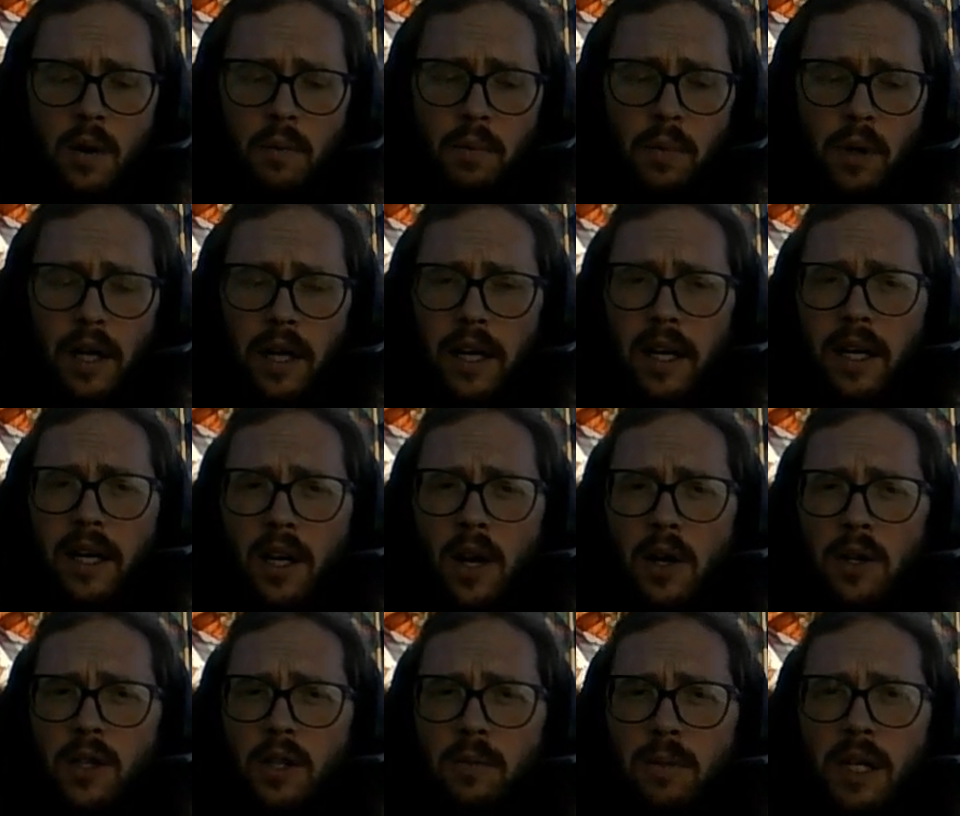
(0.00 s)
But it can
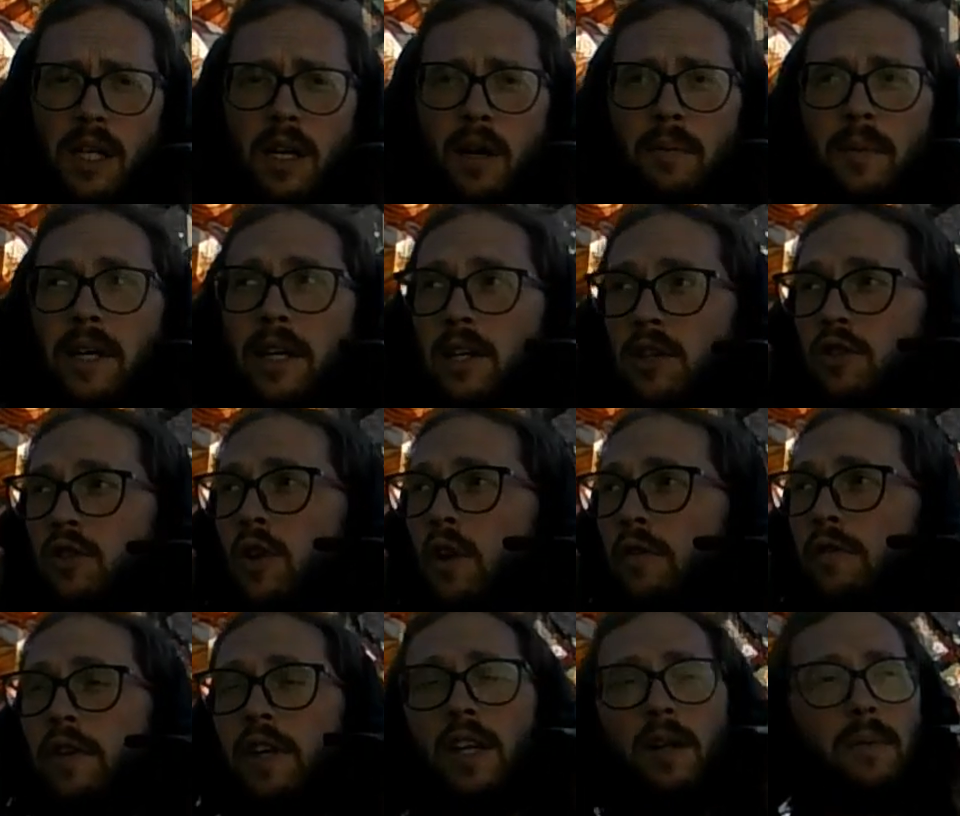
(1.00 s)
also become like a
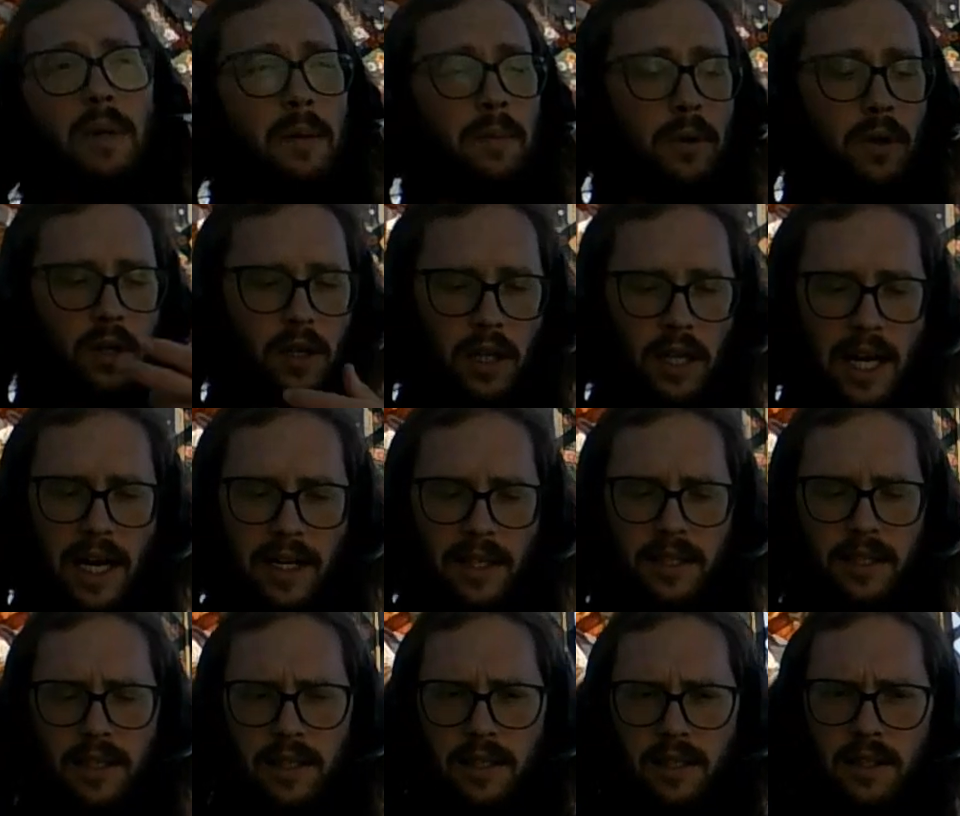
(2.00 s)
trophy that people
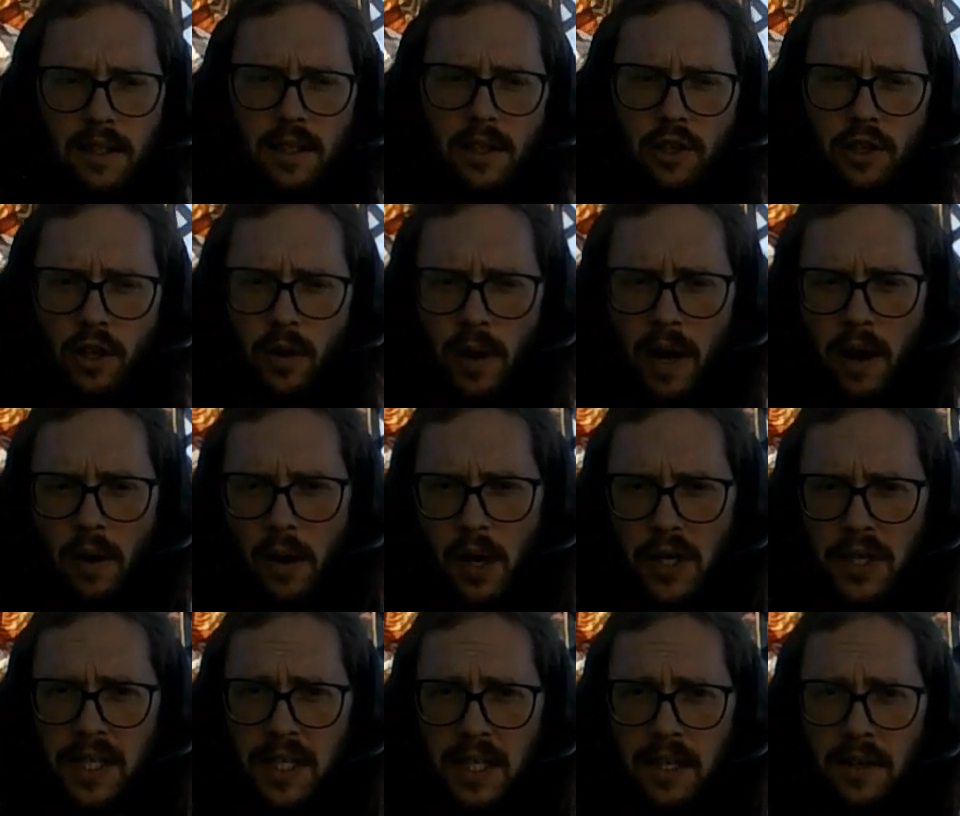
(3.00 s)
collect to show how
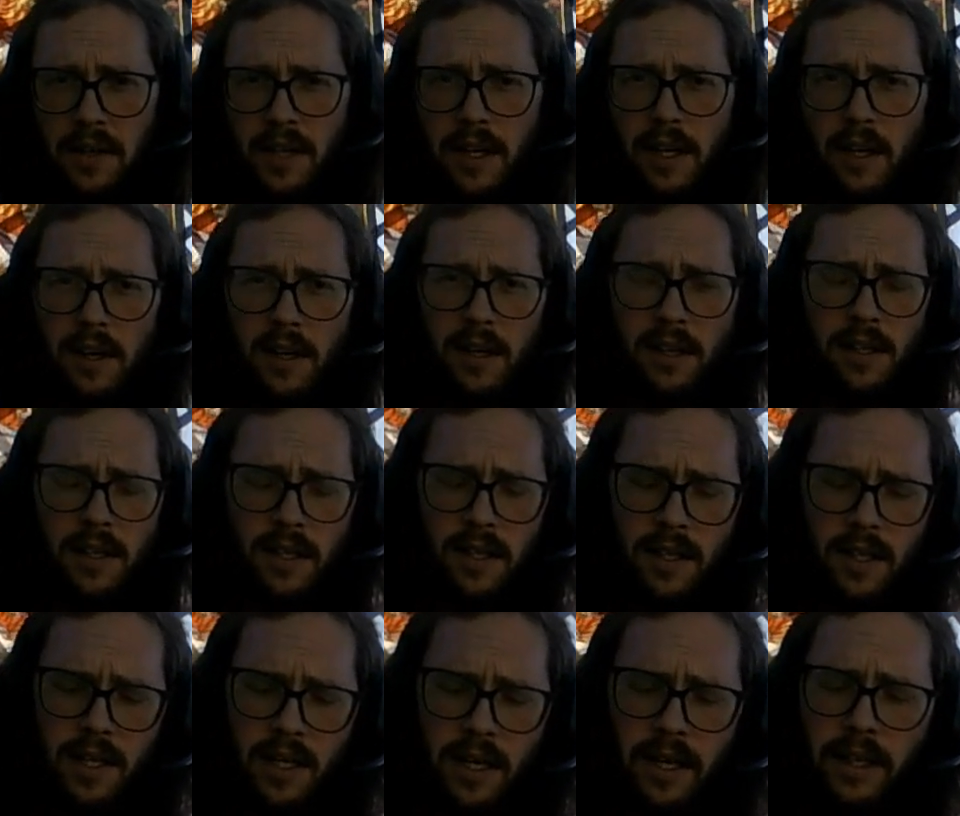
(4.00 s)
austere they are.
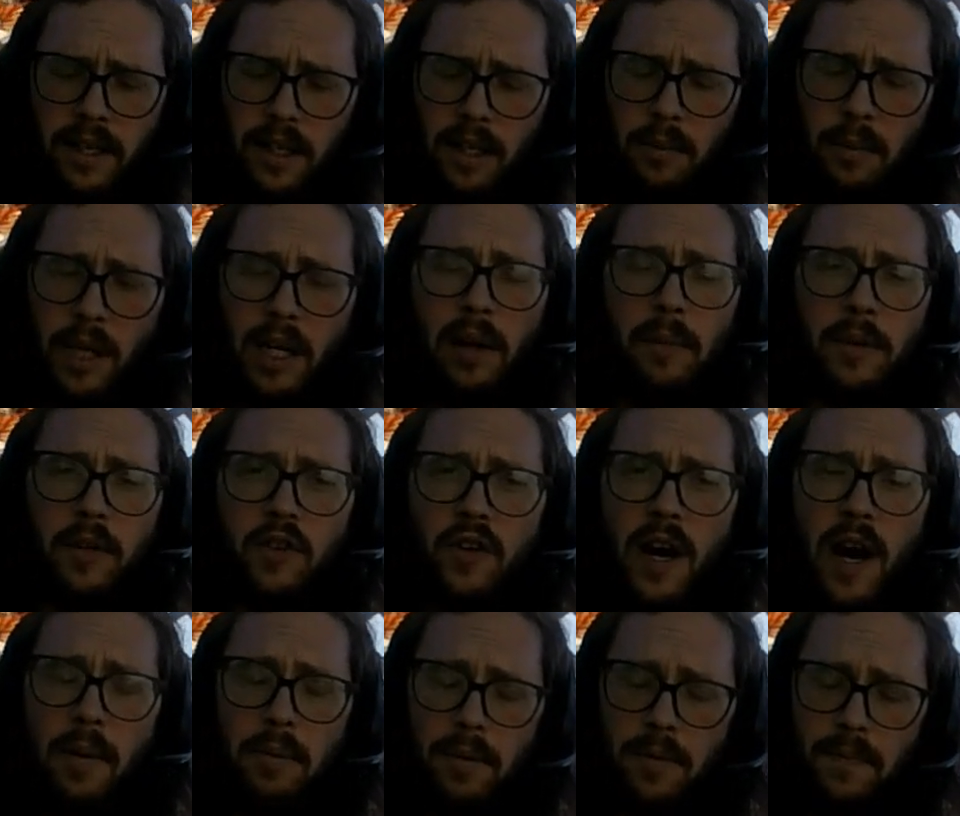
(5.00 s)
And it can become a
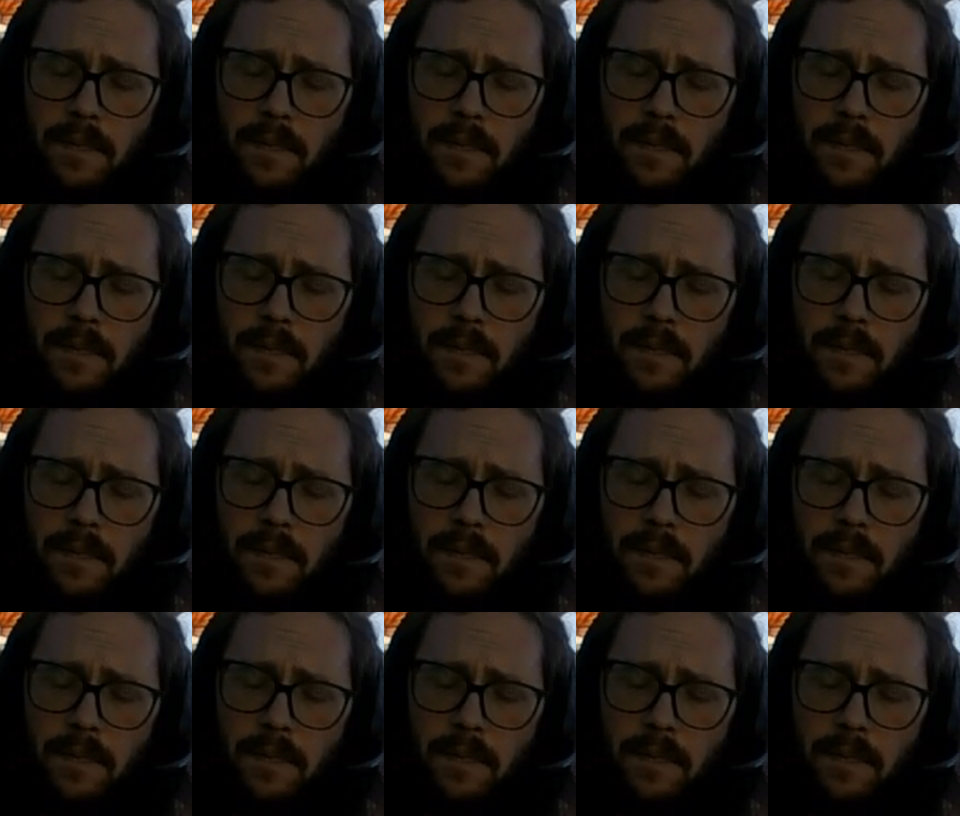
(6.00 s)
trap